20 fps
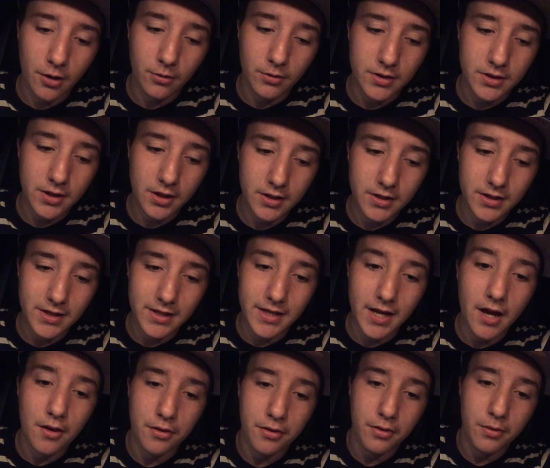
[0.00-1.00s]
son's
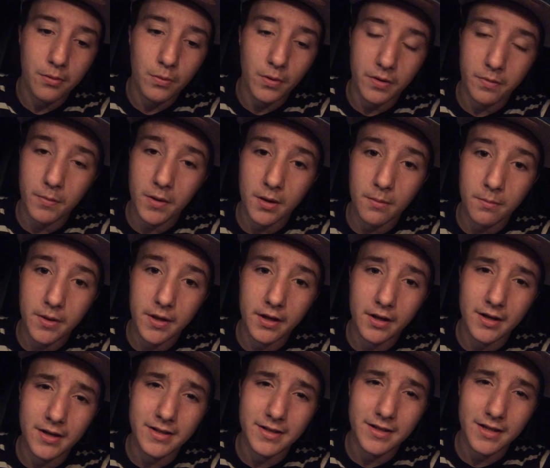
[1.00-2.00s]
death with me
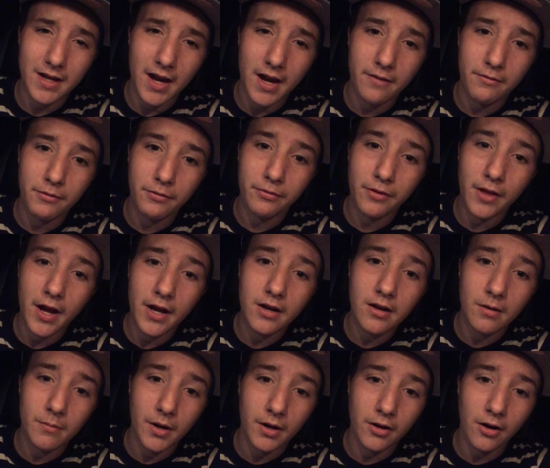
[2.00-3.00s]
because I have a flag
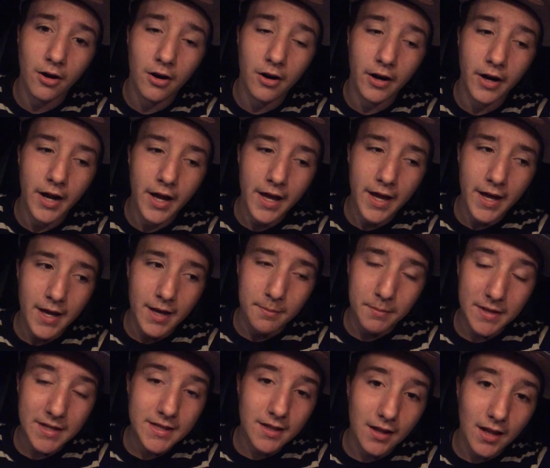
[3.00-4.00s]
on my car
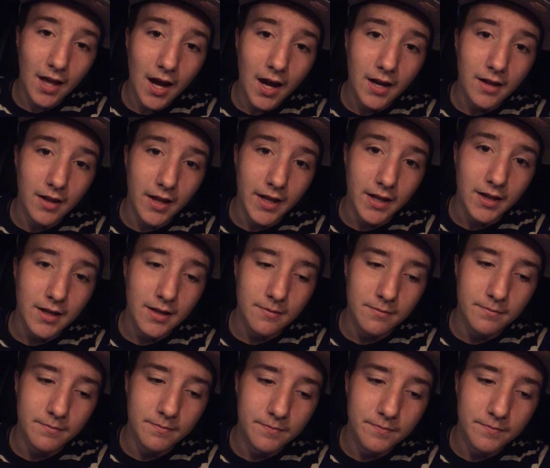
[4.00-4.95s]
means a lot. Like, it